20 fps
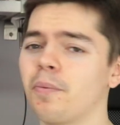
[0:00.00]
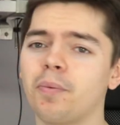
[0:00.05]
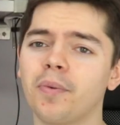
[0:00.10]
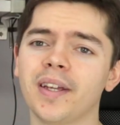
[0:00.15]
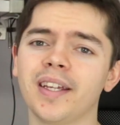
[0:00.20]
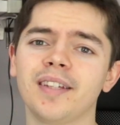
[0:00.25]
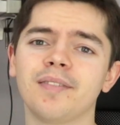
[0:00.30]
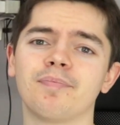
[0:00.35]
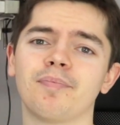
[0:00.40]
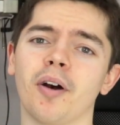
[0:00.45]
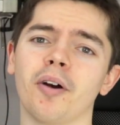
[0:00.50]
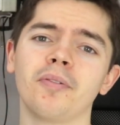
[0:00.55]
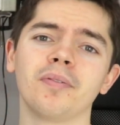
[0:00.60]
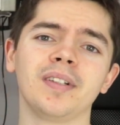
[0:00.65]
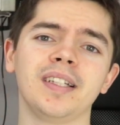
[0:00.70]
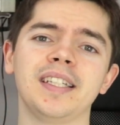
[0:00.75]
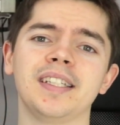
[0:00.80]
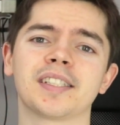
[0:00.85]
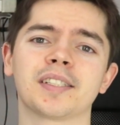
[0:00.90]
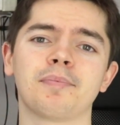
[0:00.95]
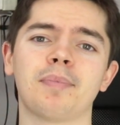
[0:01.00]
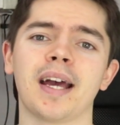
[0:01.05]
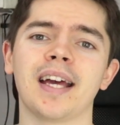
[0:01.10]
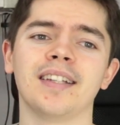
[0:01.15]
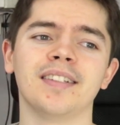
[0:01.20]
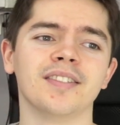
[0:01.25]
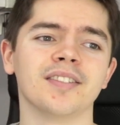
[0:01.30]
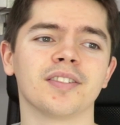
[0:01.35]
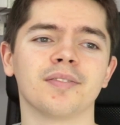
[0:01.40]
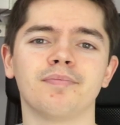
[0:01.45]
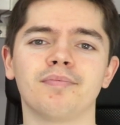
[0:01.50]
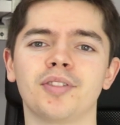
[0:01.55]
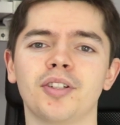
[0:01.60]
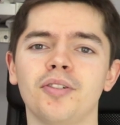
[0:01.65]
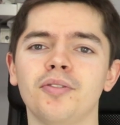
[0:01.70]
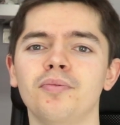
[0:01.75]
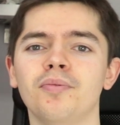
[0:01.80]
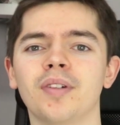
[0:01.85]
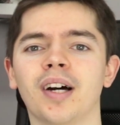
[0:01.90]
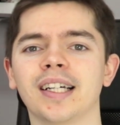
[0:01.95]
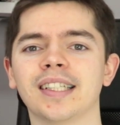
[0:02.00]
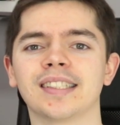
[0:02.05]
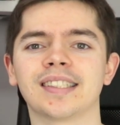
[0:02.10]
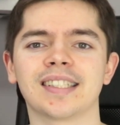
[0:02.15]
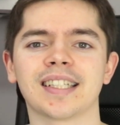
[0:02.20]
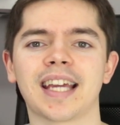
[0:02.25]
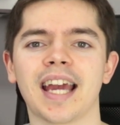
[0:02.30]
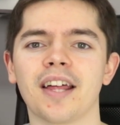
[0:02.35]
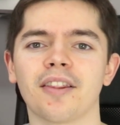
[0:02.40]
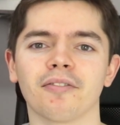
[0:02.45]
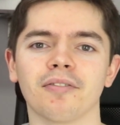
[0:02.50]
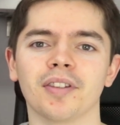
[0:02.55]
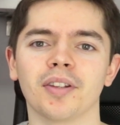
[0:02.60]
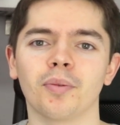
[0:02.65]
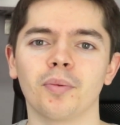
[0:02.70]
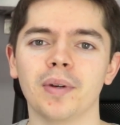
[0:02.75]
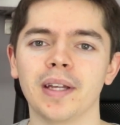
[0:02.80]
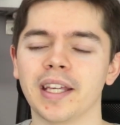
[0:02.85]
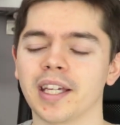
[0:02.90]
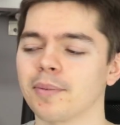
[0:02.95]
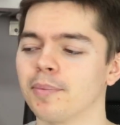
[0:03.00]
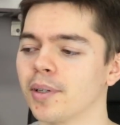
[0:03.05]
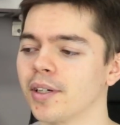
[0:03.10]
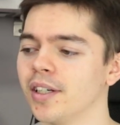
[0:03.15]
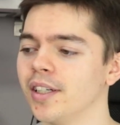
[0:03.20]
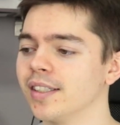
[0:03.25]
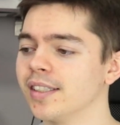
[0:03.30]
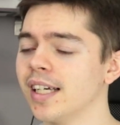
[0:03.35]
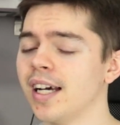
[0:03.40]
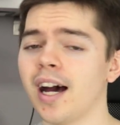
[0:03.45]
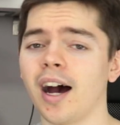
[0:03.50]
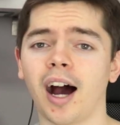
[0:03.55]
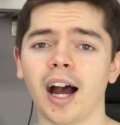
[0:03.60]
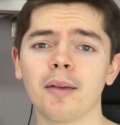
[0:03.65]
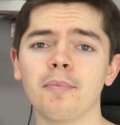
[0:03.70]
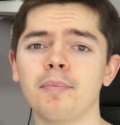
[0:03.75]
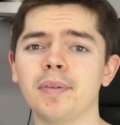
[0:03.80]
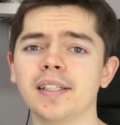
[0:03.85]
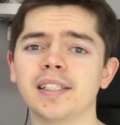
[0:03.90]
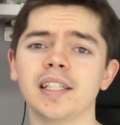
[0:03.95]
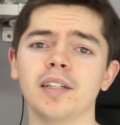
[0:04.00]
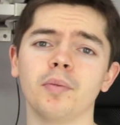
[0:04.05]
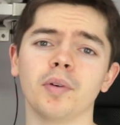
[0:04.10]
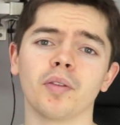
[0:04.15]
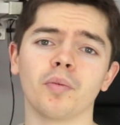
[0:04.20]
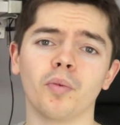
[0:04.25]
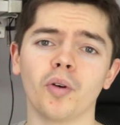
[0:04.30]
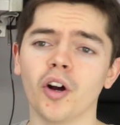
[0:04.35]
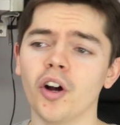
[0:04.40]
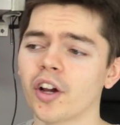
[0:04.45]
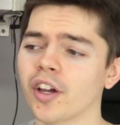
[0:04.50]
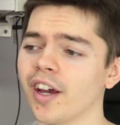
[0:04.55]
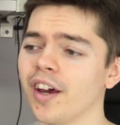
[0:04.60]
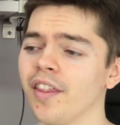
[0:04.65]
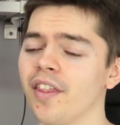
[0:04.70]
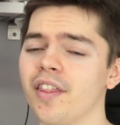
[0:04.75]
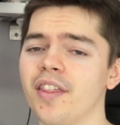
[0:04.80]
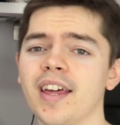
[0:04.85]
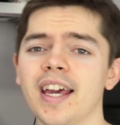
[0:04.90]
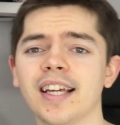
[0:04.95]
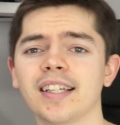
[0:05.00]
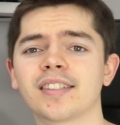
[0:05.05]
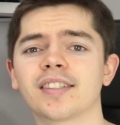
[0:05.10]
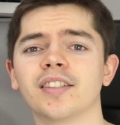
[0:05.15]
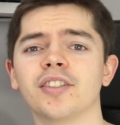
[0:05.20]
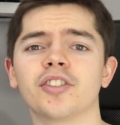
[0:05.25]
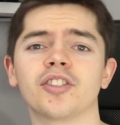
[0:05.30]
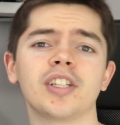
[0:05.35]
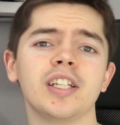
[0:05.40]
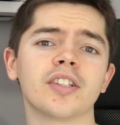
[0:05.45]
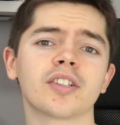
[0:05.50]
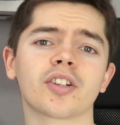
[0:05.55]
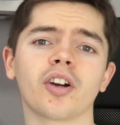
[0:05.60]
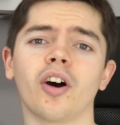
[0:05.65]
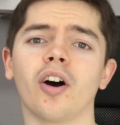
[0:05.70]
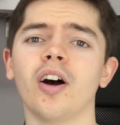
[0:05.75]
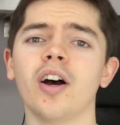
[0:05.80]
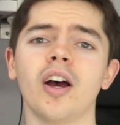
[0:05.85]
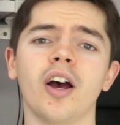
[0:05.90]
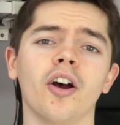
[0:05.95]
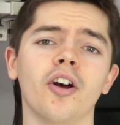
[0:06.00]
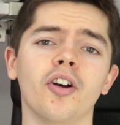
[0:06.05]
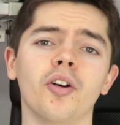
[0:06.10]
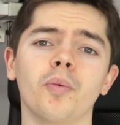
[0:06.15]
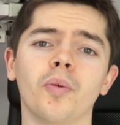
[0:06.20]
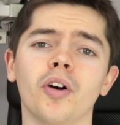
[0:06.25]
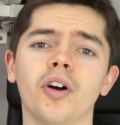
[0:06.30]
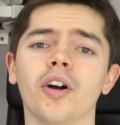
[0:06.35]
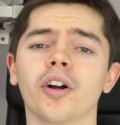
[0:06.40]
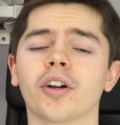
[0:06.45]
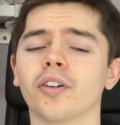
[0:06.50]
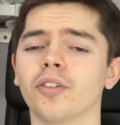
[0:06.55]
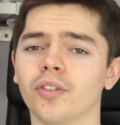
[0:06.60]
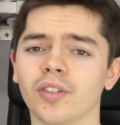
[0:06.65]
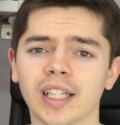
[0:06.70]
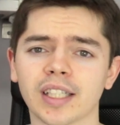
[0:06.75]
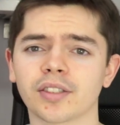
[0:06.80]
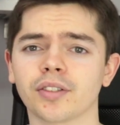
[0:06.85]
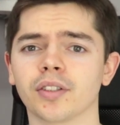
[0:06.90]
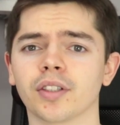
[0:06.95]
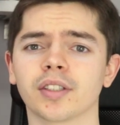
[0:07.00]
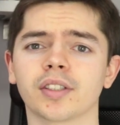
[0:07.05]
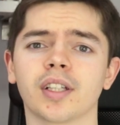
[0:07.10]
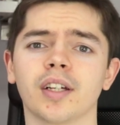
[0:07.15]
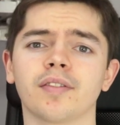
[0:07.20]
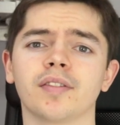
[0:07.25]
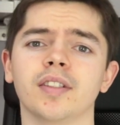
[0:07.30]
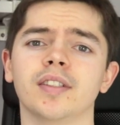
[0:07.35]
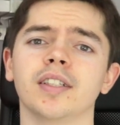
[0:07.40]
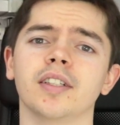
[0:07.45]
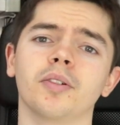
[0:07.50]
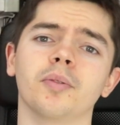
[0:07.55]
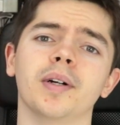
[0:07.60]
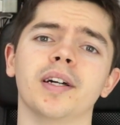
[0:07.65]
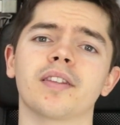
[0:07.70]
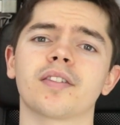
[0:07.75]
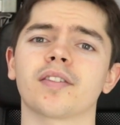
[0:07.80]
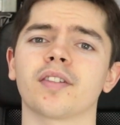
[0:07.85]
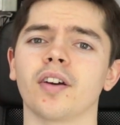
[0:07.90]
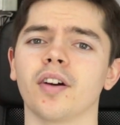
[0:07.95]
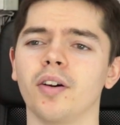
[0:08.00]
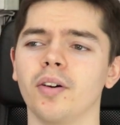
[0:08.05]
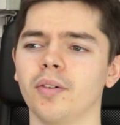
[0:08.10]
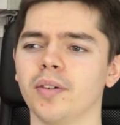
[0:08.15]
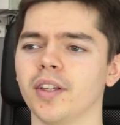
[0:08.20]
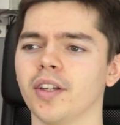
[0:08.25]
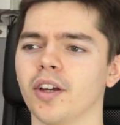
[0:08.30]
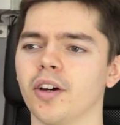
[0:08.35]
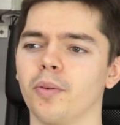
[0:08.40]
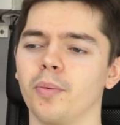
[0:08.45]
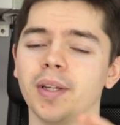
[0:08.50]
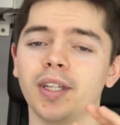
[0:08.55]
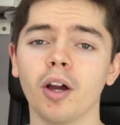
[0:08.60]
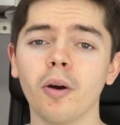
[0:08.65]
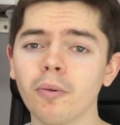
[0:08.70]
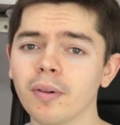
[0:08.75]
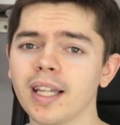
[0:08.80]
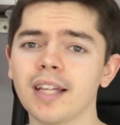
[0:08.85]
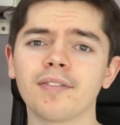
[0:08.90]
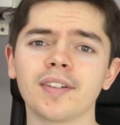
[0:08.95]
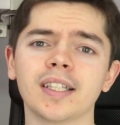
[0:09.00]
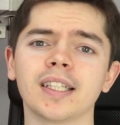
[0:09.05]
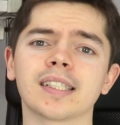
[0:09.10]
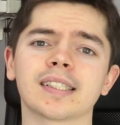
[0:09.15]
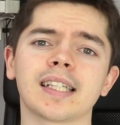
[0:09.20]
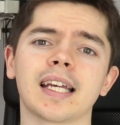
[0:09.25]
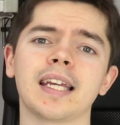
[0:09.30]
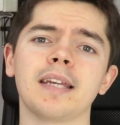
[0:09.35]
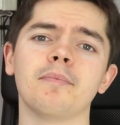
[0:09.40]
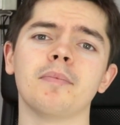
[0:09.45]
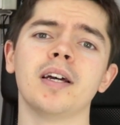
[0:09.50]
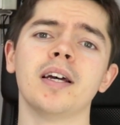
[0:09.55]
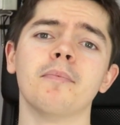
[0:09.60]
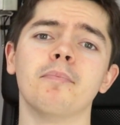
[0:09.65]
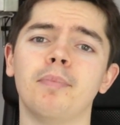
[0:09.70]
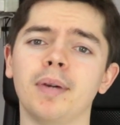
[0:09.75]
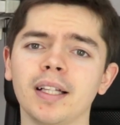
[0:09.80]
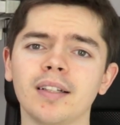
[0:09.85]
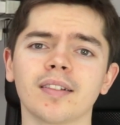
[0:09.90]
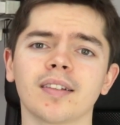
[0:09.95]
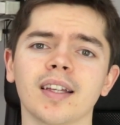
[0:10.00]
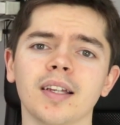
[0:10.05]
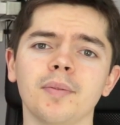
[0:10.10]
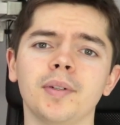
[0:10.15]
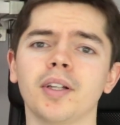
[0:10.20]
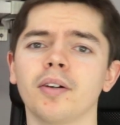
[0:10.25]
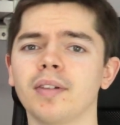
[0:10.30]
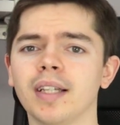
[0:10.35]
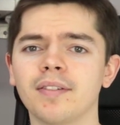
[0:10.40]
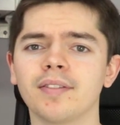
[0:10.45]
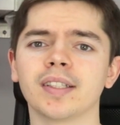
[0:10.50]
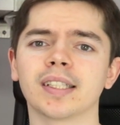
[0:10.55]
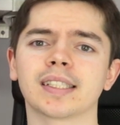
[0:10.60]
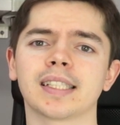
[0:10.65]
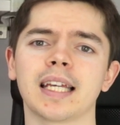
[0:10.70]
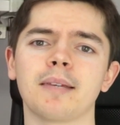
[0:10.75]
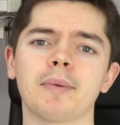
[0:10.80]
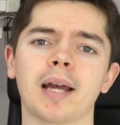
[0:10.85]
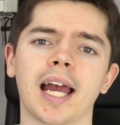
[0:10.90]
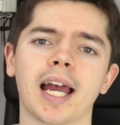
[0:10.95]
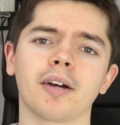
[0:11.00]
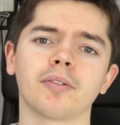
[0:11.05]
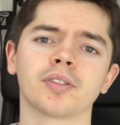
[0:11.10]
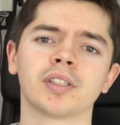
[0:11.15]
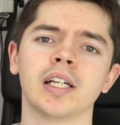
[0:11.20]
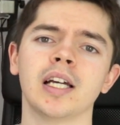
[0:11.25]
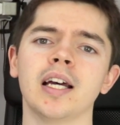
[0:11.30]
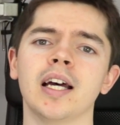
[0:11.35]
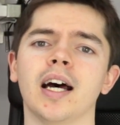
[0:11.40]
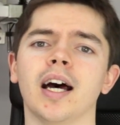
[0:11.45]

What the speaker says: we only spend 2 nights together in the week because I'm busy with work and this, and she's got her work and all that sort of stuff to deal with. So, you know, we don't live in the same building, we don't live in the same house,